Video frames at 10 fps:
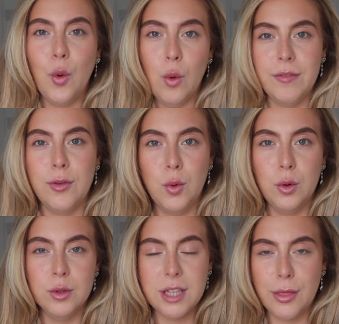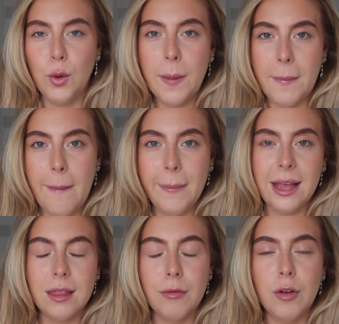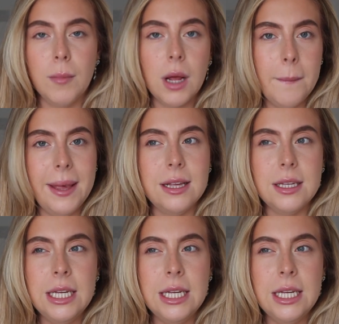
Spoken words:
all of the walls. I thought it might make the room look a bit